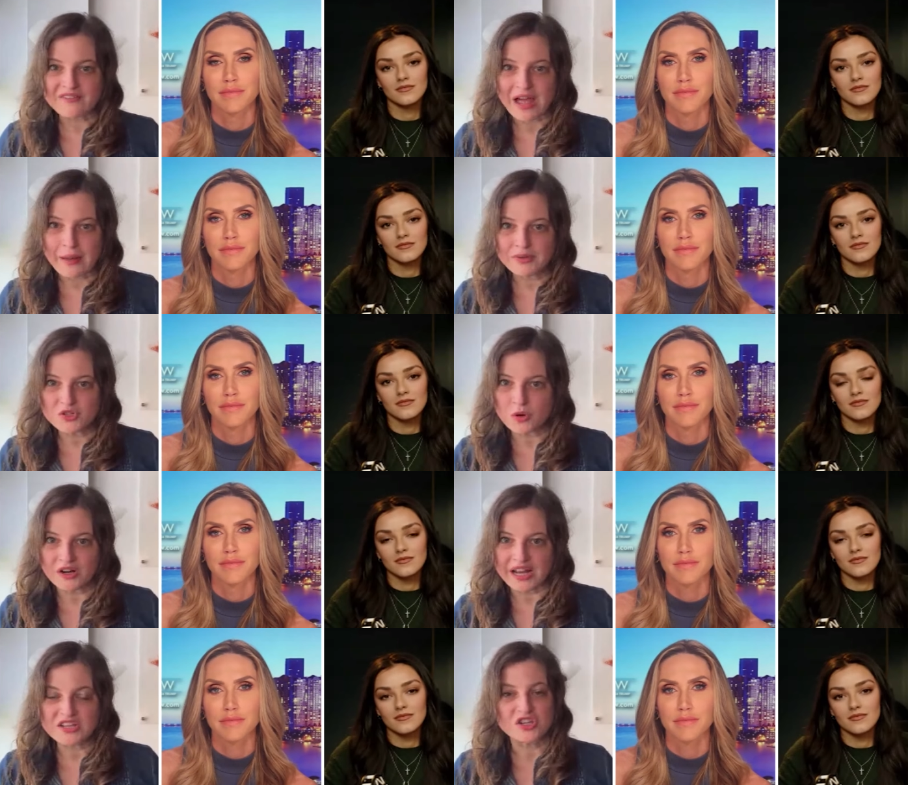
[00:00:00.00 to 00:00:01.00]
Speaker 1: have happen to
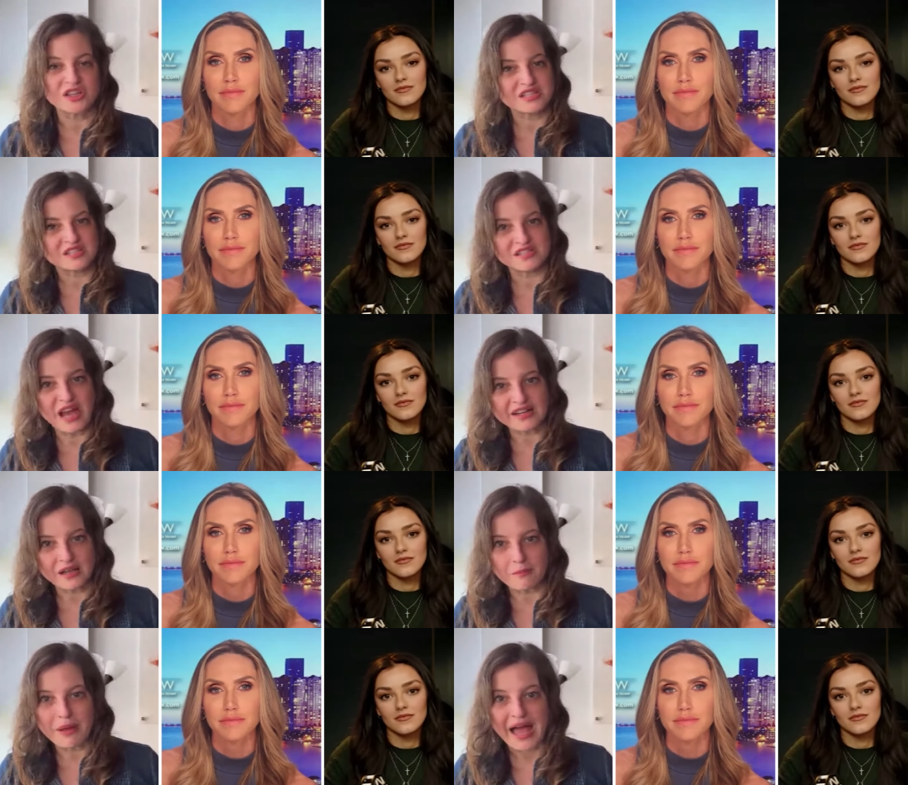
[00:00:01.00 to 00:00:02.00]
our nation. This is not
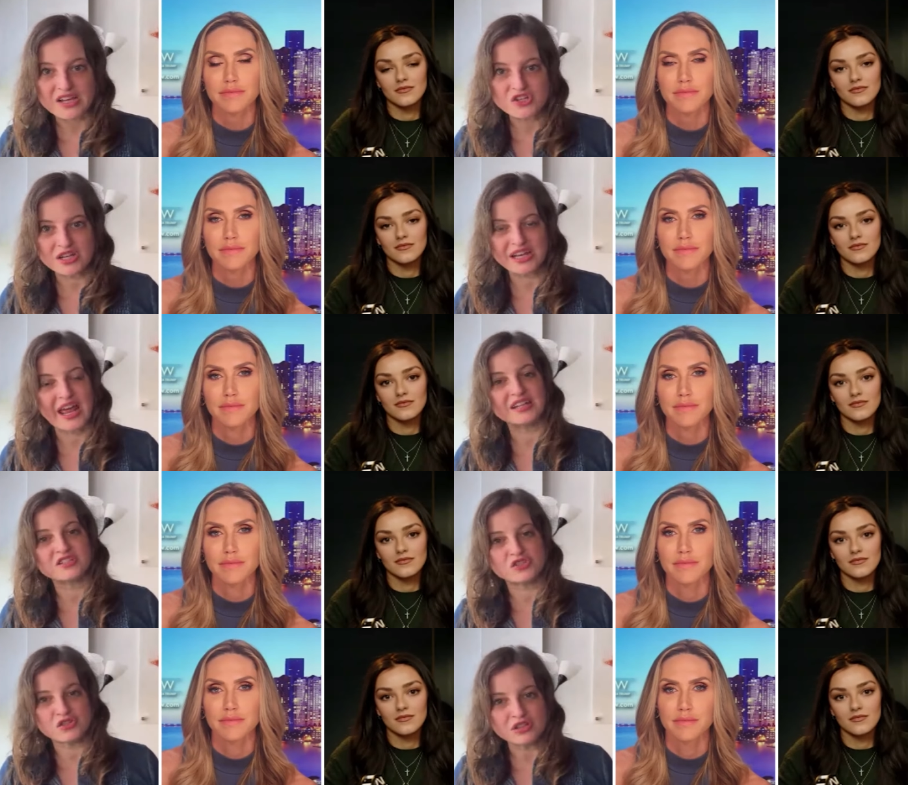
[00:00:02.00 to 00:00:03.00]
compassionate, and
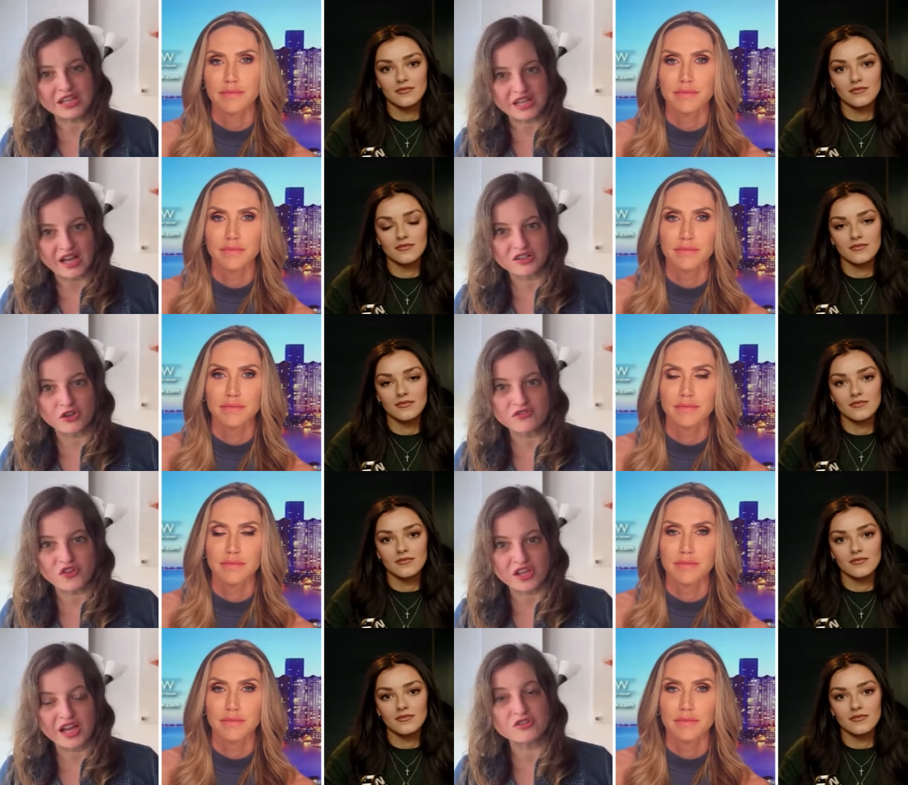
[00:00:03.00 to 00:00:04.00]
it's certainly not good
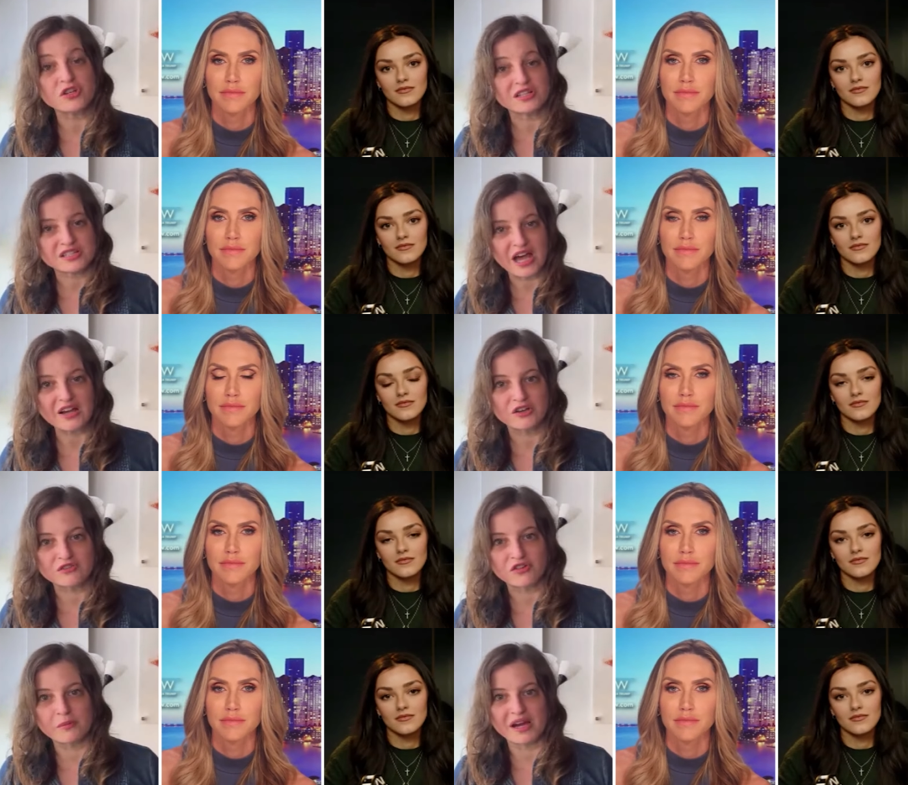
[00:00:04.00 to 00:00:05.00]
for the country, and it's not
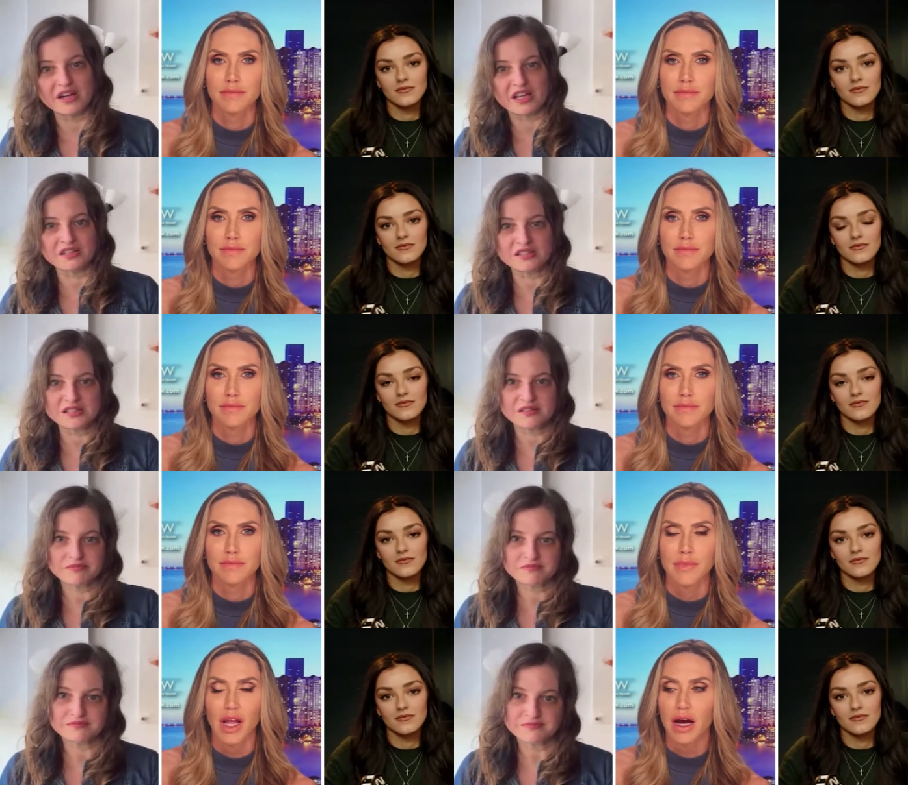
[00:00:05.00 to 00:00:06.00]
good for Americans.
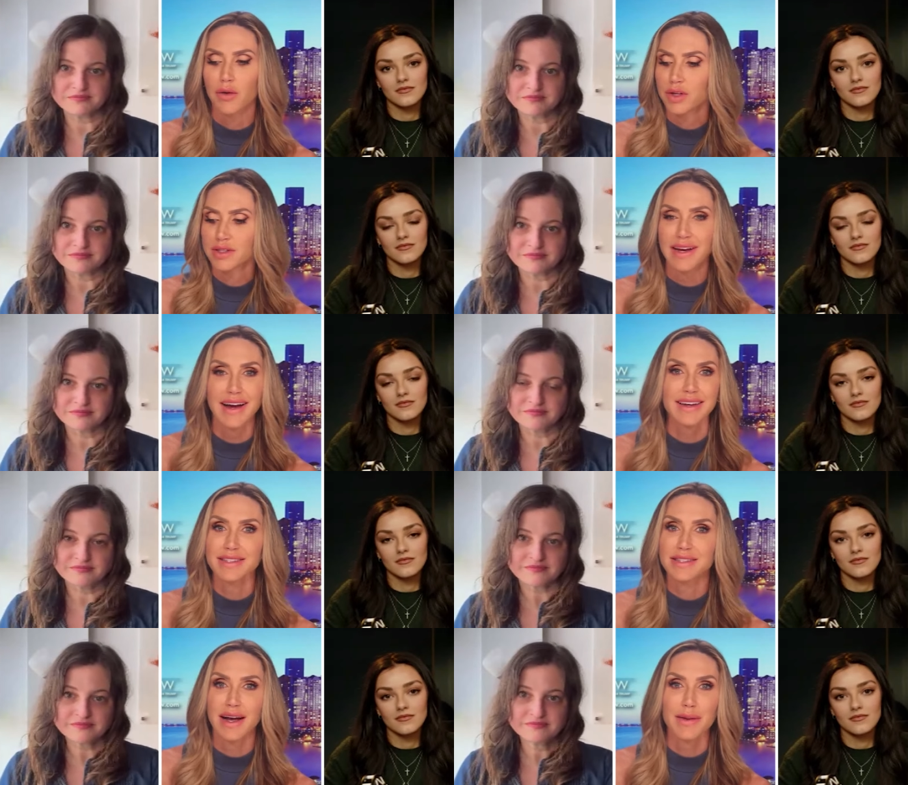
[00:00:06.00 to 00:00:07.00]
Speaker 2: Yeah, well, it's not going to
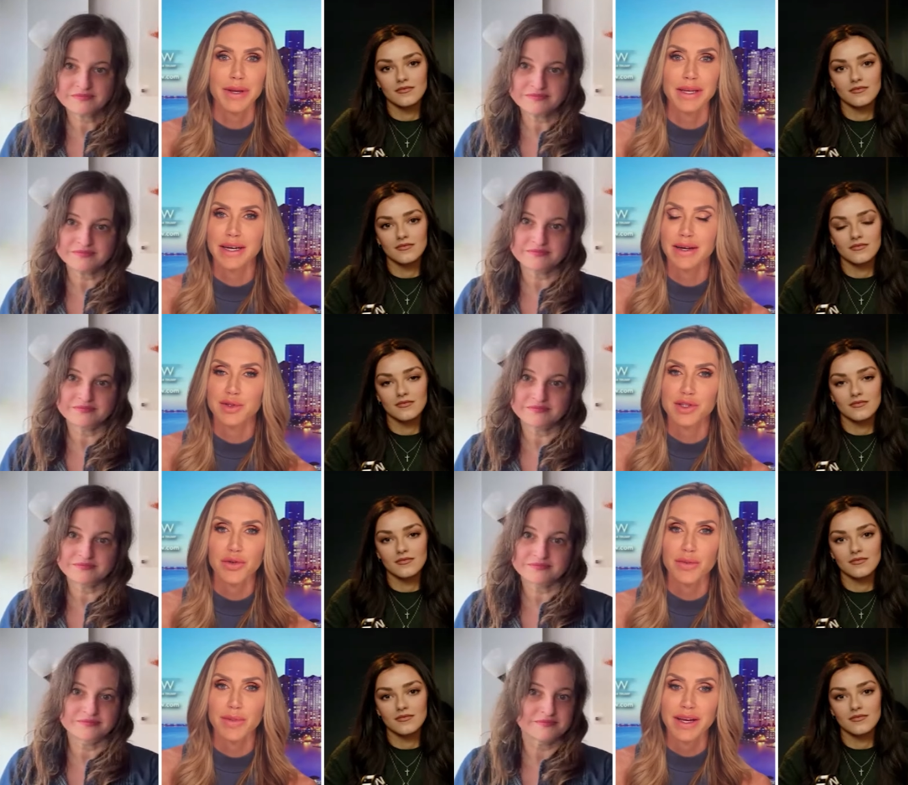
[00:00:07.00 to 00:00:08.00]
stop anytime
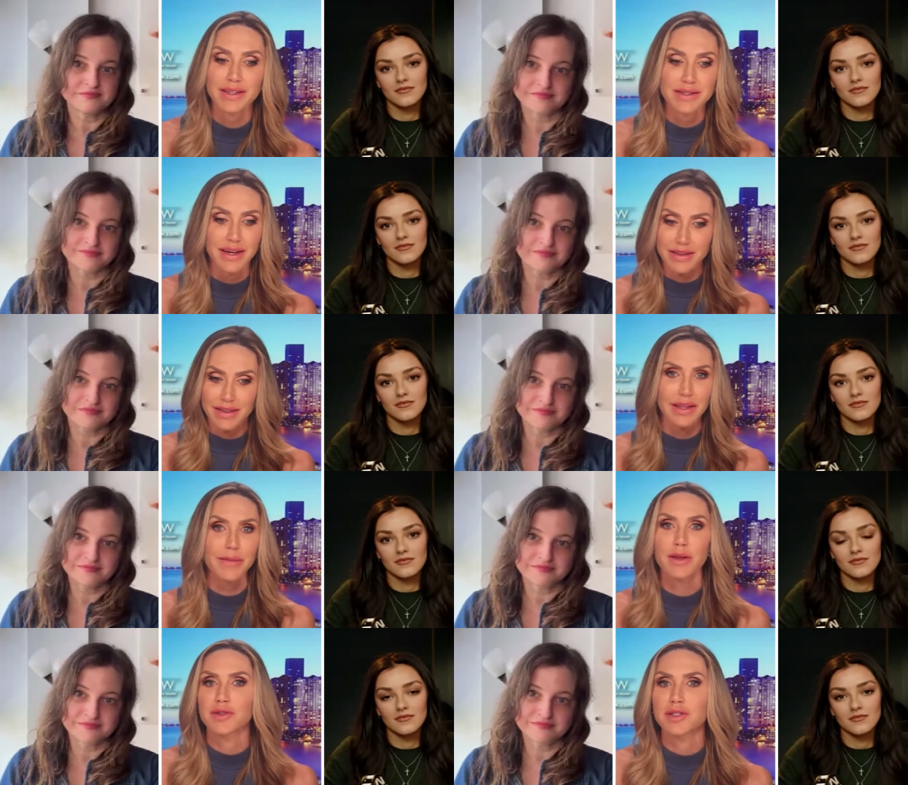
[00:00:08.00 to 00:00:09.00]
soon because uh,
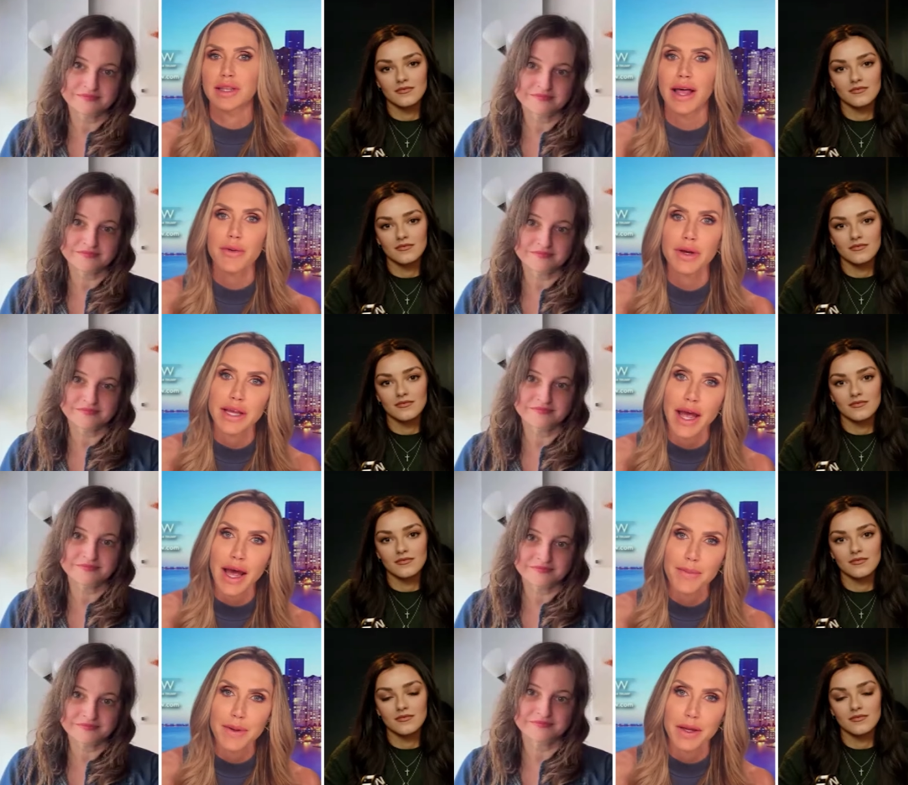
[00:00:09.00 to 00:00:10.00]
Libby, they're just allowing it to
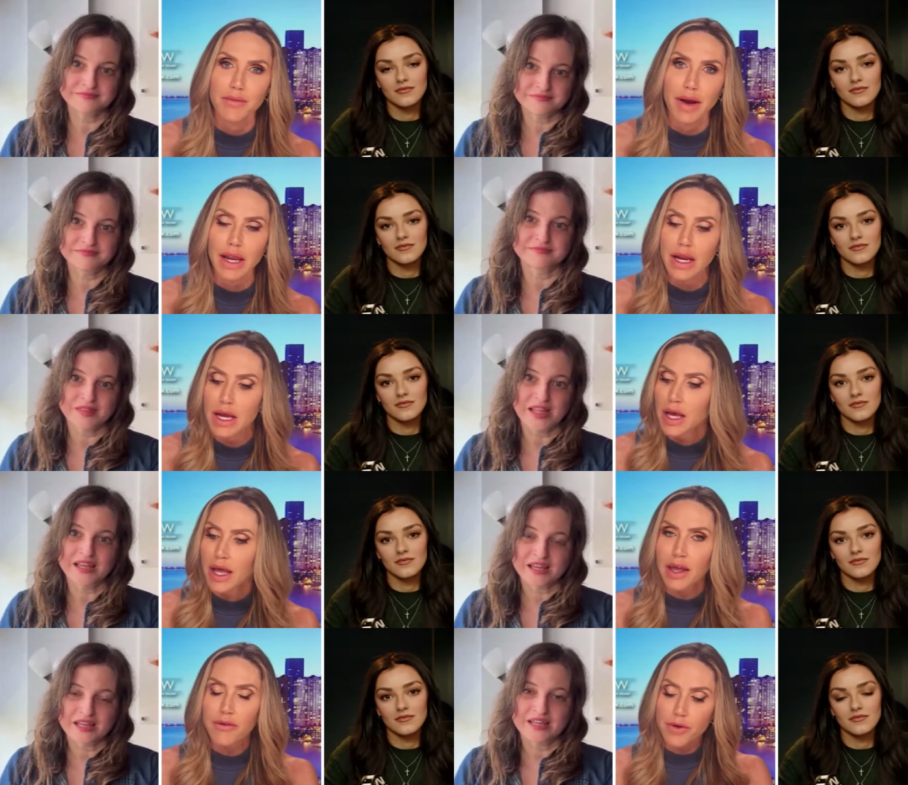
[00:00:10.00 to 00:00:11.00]
happen, right?
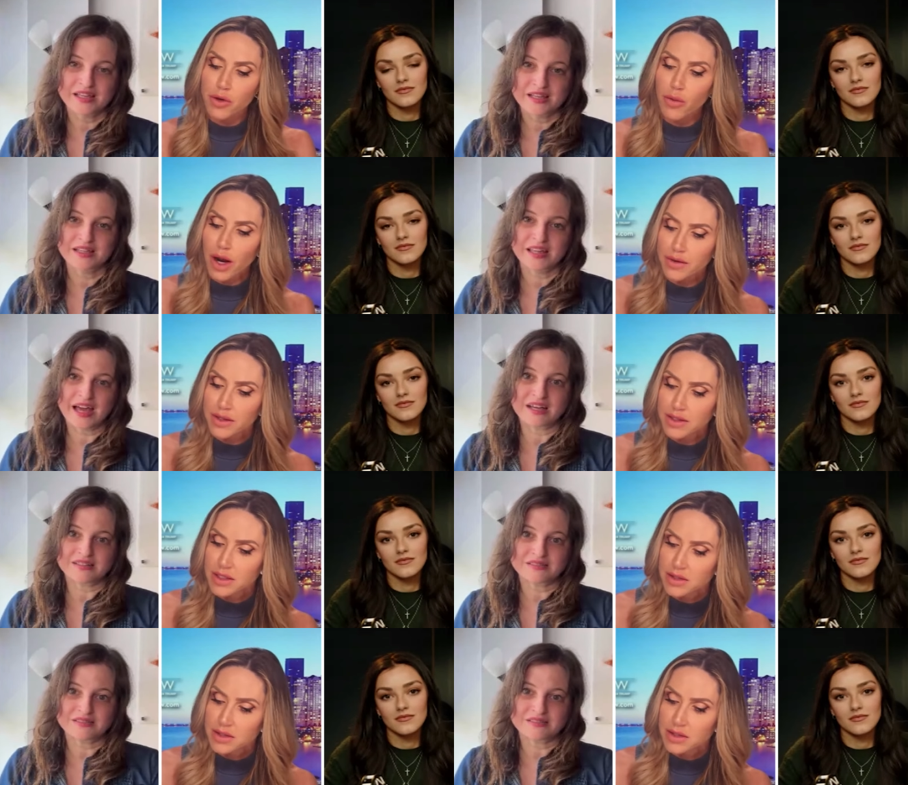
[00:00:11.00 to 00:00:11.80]
If you are out, this